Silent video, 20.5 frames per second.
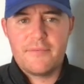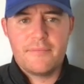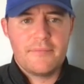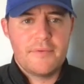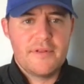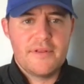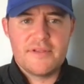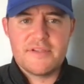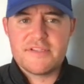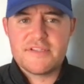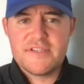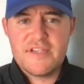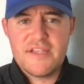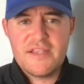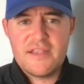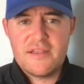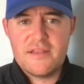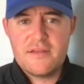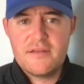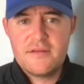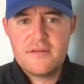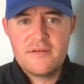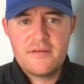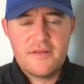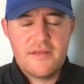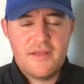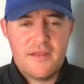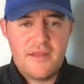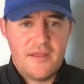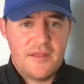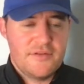really see,
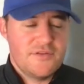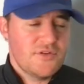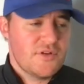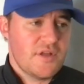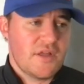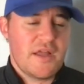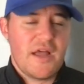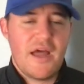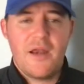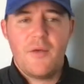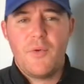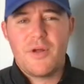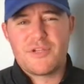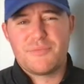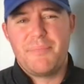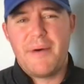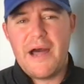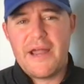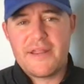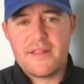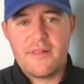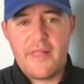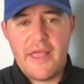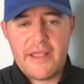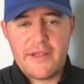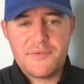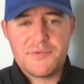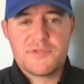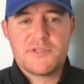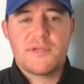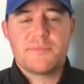and you can kind of watch body
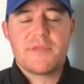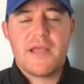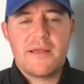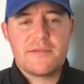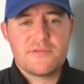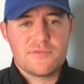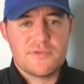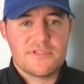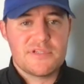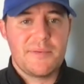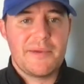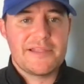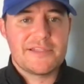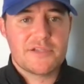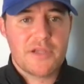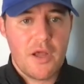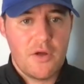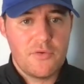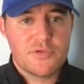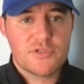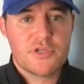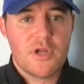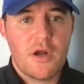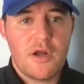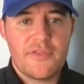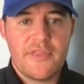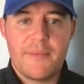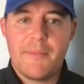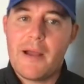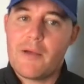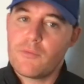language. Sometimes when somebody's coached
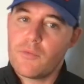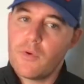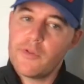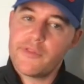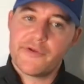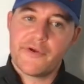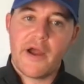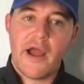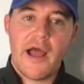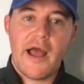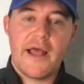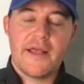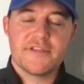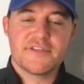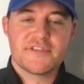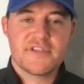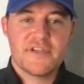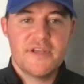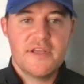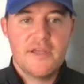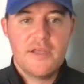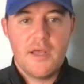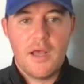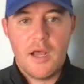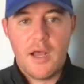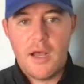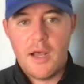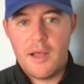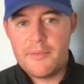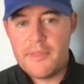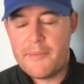hard, they might roll their eyes.
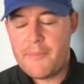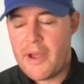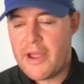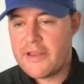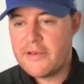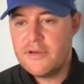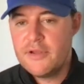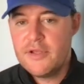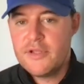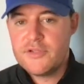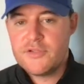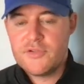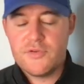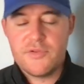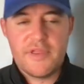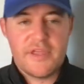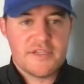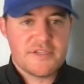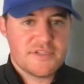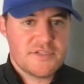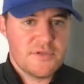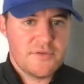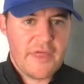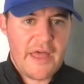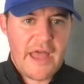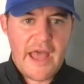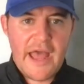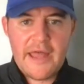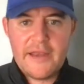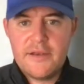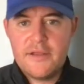They might do this, do
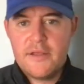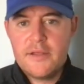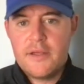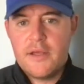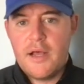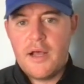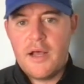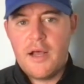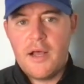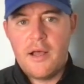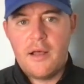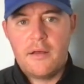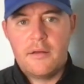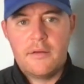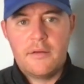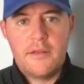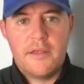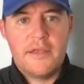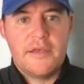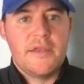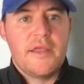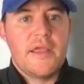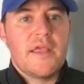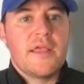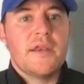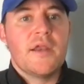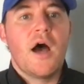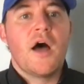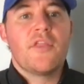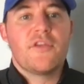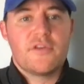that.
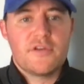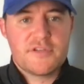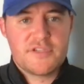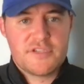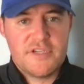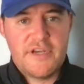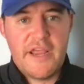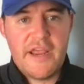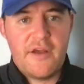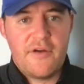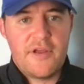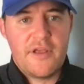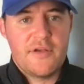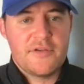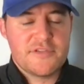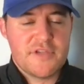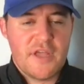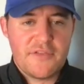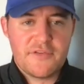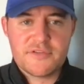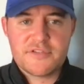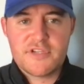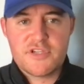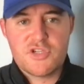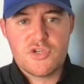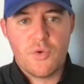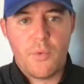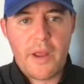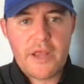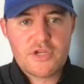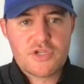In other scenarios, other
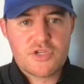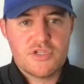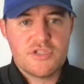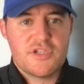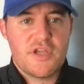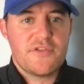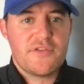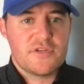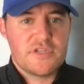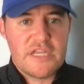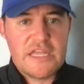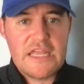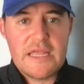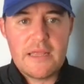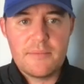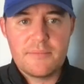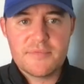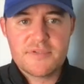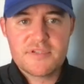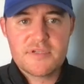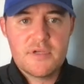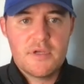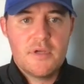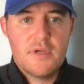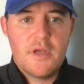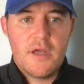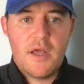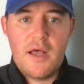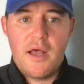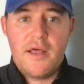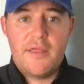situations, other teams,
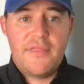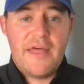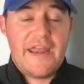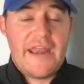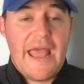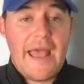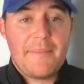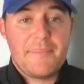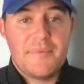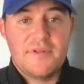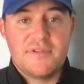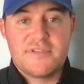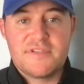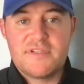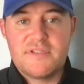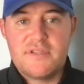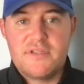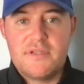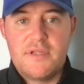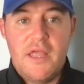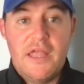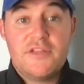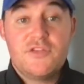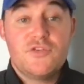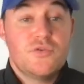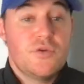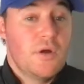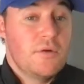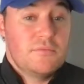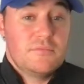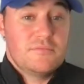that happens. And
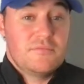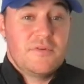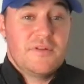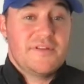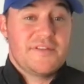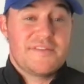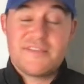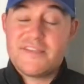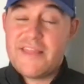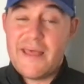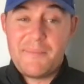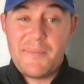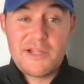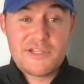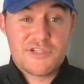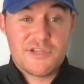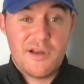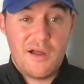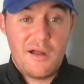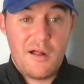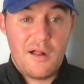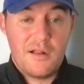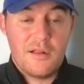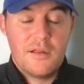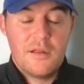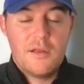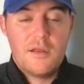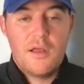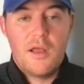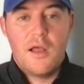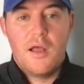you don't really see that much at all.
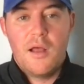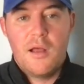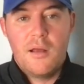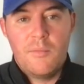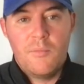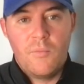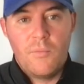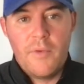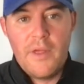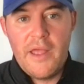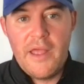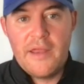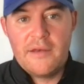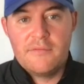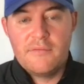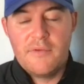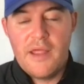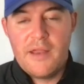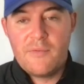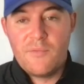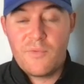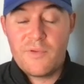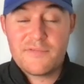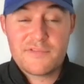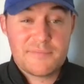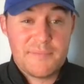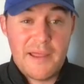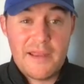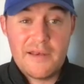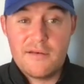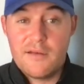And we've
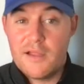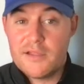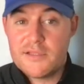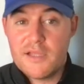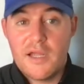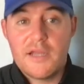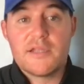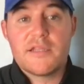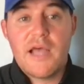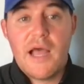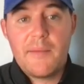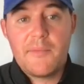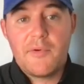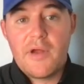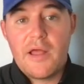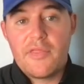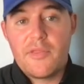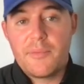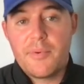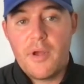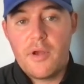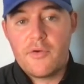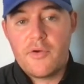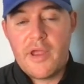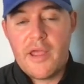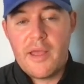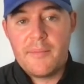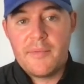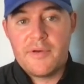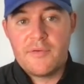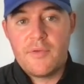spent a ton of time around the
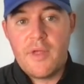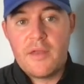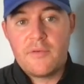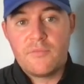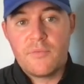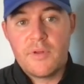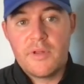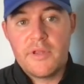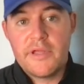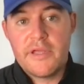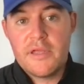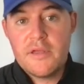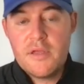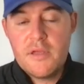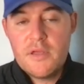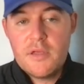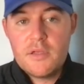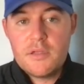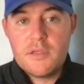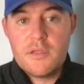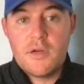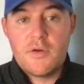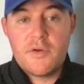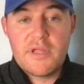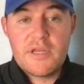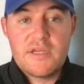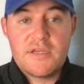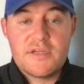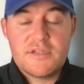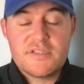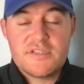program and really, you know,
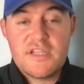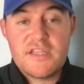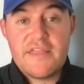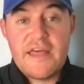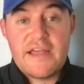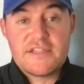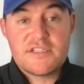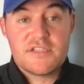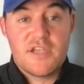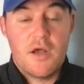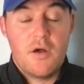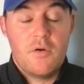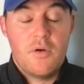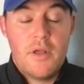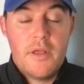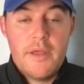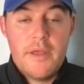getting to see that. So